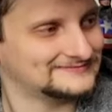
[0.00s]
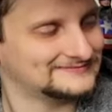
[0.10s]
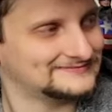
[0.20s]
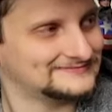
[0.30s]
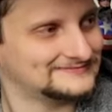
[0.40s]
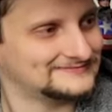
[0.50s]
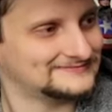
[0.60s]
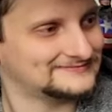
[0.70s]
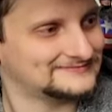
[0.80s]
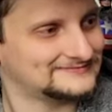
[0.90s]

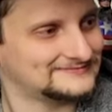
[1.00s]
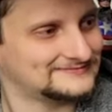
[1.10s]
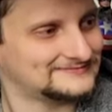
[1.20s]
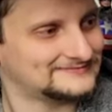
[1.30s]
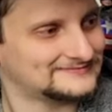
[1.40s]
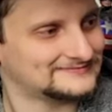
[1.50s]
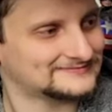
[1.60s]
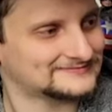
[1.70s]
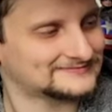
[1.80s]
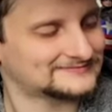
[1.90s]

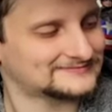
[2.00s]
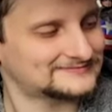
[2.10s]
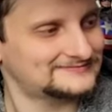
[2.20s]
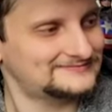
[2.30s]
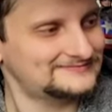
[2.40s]
(not speaking)